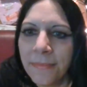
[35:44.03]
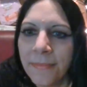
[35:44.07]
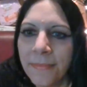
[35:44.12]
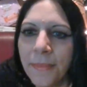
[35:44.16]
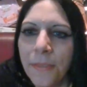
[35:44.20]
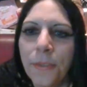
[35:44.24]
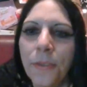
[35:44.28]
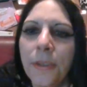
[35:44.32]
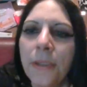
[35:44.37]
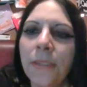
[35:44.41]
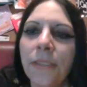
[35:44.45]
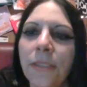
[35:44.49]

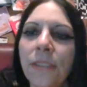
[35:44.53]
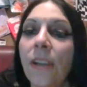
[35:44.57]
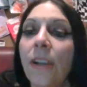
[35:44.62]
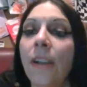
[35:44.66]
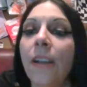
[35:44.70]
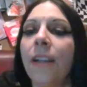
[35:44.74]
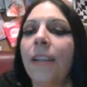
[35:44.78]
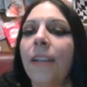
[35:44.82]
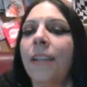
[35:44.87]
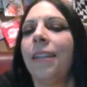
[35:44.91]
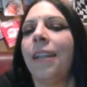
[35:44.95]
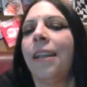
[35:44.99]
Oh,
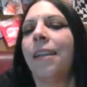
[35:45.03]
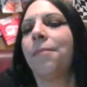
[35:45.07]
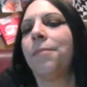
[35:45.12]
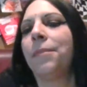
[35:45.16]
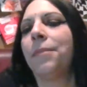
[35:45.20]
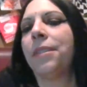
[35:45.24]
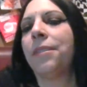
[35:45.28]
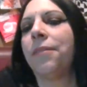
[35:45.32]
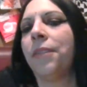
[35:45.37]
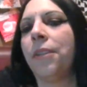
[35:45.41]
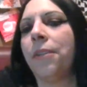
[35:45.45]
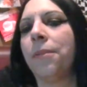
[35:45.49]
dark and
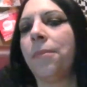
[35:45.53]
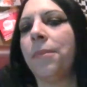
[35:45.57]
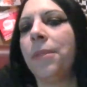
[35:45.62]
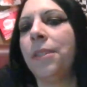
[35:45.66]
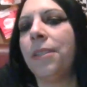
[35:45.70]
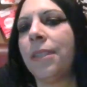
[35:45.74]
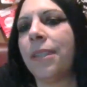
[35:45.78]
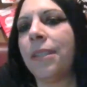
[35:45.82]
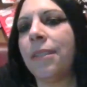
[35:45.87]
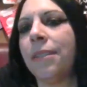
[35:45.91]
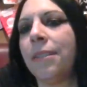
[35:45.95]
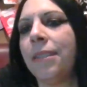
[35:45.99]
atmospheric
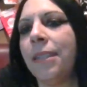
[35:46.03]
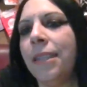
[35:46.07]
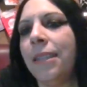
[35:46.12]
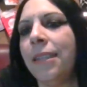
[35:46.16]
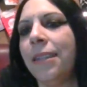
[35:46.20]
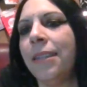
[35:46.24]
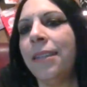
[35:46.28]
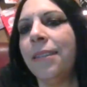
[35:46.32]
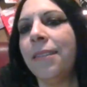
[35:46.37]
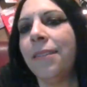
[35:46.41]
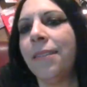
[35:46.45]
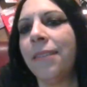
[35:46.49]
music.
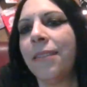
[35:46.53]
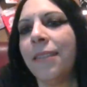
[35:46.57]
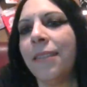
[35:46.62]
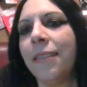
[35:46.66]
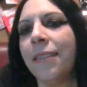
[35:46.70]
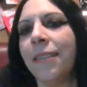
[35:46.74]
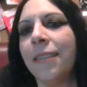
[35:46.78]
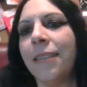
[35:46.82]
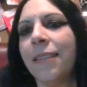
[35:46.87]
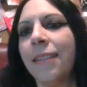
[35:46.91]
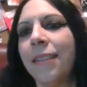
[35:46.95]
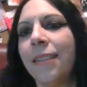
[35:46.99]
See,
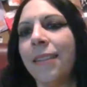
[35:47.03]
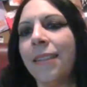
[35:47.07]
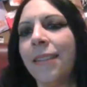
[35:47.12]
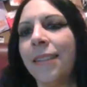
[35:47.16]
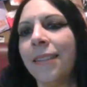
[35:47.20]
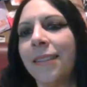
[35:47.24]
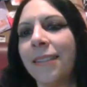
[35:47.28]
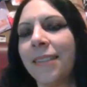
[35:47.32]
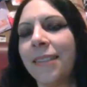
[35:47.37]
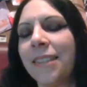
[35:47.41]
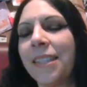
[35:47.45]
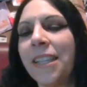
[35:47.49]

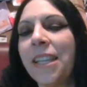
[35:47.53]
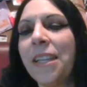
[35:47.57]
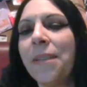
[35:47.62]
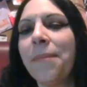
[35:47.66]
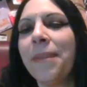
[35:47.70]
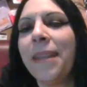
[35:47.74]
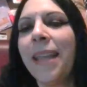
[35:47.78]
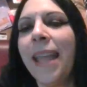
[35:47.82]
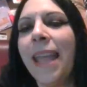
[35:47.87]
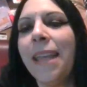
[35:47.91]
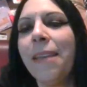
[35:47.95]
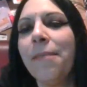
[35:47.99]
it's going to
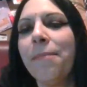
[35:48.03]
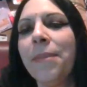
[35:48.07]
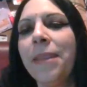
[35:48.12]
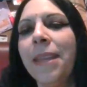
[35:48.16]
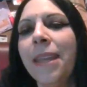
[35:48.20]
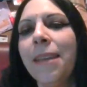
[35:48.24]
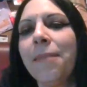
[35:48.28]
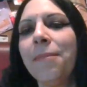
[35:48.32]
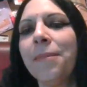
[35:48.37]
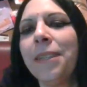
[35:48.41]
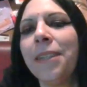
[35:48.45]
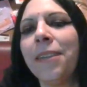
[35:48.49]
be 8
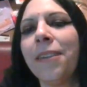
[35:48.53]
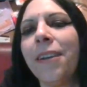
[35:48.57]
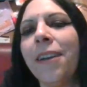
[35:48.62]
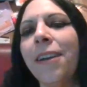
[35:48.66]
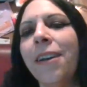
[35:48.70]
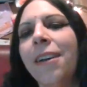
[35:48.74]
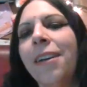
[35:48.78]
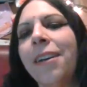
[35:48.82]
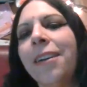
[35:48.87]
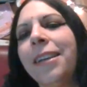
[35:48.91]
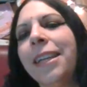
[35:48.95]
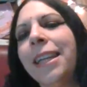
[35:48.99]
p.m. here.
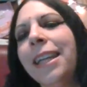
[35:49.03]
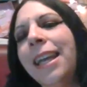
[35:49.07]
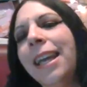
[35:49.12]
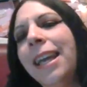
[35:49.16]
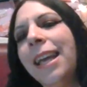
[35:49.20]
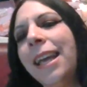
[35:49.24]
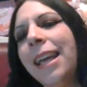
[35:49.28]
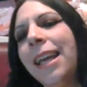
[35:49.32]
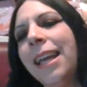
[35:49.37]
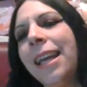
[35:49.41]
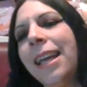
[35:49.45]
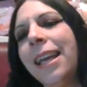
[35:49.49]
Oh,
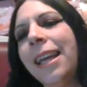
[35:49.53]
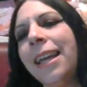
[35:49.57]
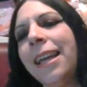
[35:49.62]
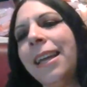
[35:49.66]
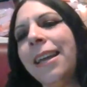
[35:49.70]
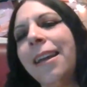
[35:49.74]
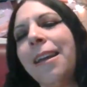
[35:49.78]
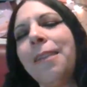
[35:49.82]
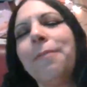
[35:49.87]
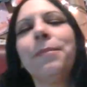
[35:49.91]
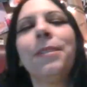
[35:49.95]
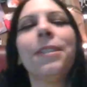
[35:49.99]

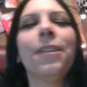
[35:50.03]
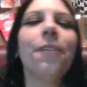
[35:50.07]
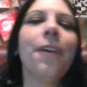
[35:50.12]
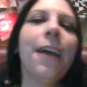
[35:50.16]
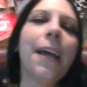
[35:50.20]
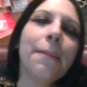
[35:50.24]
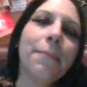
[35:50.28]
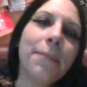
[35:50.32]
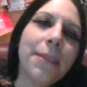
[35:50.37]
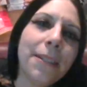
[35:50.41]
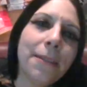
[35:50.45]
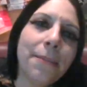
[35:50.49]
yay. I'm so
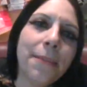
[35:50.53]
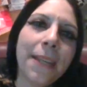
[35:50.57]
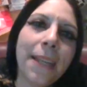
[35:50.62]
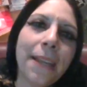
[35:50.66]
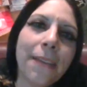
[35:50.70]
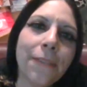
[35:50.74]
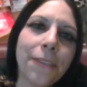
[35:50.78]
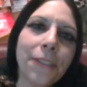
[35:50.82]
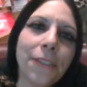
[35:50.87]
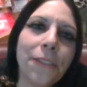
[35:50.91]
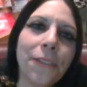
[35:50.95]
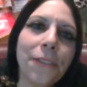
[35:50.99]
happy to be
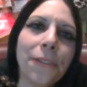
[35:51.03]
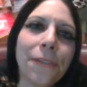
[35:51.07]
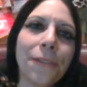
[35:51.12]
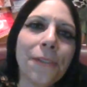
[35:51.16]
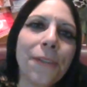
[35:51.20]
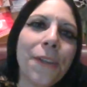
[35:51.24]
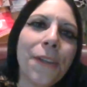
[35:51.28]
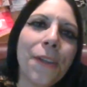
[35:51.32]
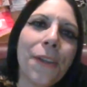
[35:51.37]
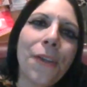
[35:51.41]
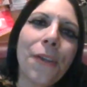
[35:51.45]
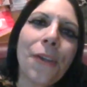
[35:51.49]
able to
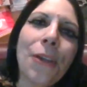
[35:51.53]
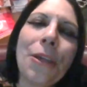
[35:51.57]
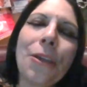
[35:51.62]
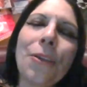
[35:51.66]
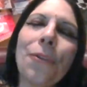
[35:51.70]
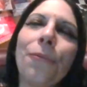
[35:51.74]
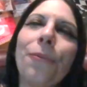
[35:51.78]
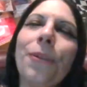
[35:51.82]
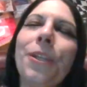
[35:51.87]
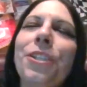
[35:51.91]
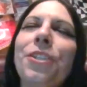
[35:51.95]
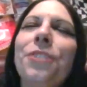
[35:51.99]

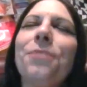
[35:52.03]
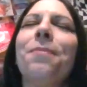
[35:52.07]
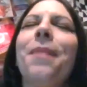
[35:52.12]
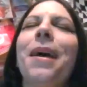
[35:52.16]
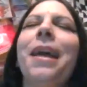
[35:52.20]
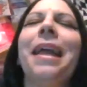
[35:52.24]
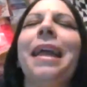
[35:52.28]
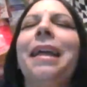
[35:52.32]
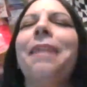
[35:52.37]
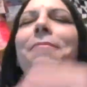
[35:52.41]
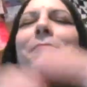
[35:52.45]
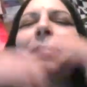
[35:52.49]
reach
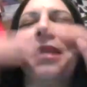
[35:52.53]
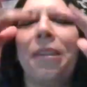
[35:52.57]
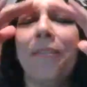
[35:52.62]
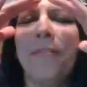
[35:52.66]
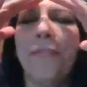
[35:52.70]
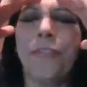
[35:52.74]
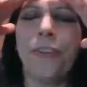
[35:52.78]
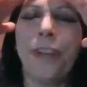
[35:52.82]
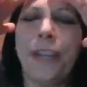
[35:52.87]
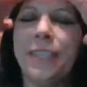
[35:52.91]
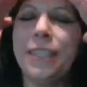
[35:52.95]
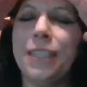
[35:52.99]
my
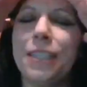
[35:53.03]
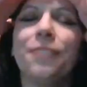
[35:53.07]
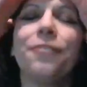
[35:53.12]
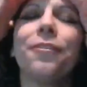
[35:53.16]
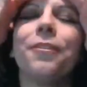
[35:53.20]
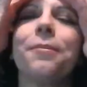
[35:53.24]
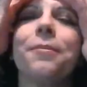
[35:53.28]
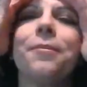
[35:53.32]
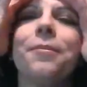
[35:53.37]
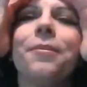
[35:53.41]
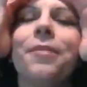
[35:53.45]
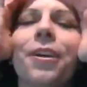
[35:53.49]
friends
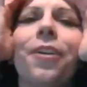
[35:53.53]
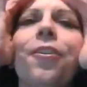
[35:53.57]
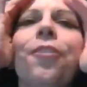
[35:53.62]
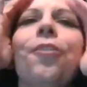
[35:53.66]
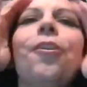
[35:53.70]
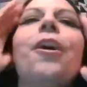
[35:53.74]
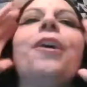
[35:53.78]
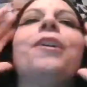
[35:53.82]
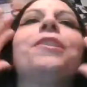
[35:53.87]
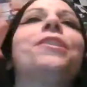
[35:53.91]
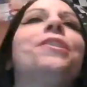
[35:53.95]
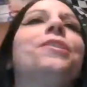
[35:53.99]
from
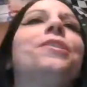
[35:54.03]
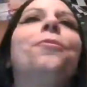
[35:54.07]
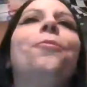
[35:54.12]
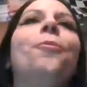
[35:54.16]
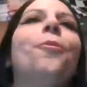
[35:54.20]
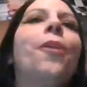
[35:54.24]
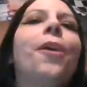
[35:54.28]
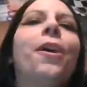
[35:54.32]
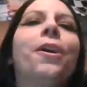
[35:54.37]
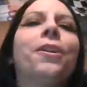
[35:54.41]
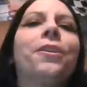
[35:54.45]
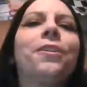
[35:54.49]
across the
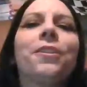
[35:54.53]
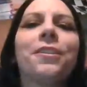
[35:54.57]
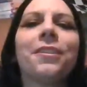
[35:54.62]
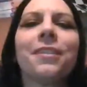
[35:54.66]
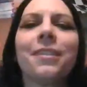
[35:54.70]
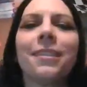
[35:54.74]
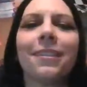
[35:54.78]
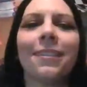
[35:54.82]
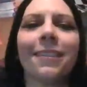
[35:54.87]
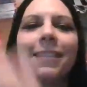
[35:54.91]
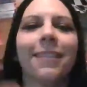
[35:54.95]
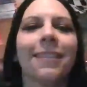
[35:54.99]

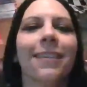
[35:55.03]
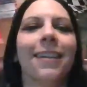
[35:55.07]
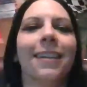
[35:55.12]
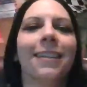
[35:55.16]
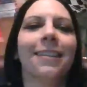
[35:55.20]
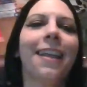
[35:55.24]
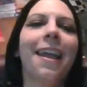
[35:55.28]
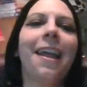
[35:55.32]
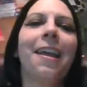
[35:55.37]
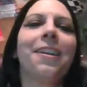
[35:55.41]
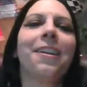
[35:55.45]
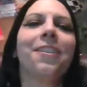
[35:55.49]
waters
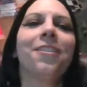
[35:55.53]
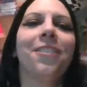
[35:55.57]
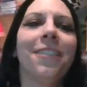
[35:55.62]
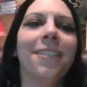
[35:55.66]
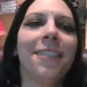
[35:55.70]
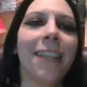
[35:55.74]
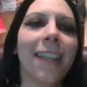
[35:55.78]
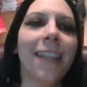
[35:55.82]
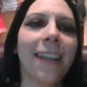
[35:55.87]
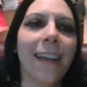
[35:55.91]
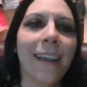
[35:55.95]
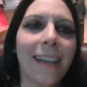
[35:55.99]
and actually
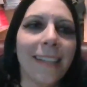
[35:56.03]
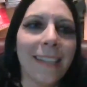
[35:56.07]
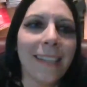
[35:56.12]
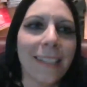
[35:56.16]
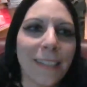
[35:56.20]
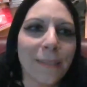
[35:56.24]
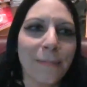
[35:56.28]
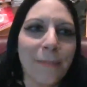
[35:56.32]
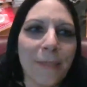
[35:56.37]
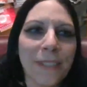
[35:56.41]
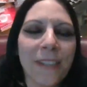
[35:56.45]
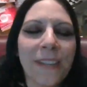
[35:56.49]
say hi.
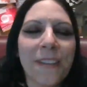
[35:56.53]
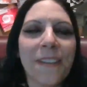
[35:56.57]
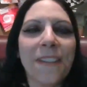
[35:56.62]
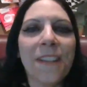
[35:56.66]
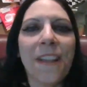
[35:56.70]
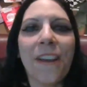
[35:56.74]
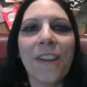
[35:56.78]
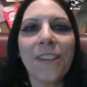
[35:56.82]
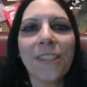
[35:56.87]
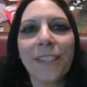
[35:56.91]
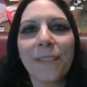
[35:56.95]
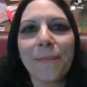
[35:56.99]
That's been an
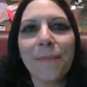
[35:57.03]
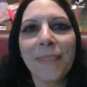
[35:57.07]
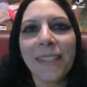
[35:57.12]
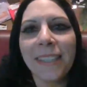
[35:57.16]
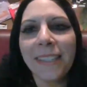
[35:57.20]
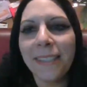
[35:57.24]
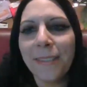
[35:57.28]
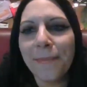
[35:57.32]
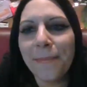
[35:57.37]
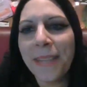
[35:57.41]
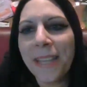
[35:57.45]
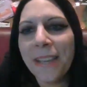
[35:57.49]
awesome
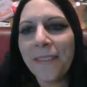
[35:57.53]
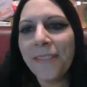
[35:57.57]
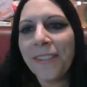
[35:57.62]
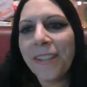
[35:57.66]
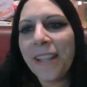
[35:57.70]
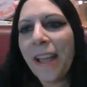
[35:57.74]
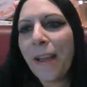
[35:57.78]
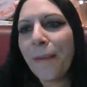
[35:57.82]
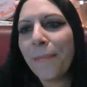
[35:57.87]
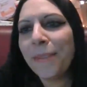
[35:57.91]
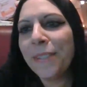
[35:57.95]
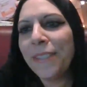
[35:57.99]
thing to be able
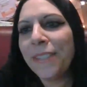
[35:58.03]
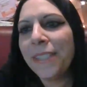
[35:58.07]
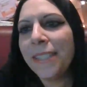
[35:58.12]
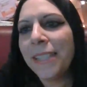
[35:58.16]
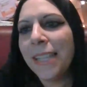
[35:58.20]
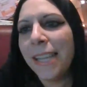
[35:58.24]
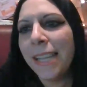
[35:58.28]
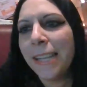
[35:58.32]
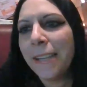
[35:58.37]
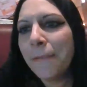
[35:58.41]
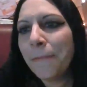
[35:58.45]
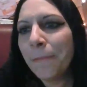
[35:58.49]
to happen
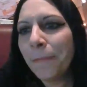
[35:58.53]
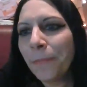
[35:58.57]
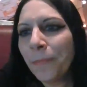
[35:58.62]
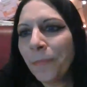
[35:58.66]
today.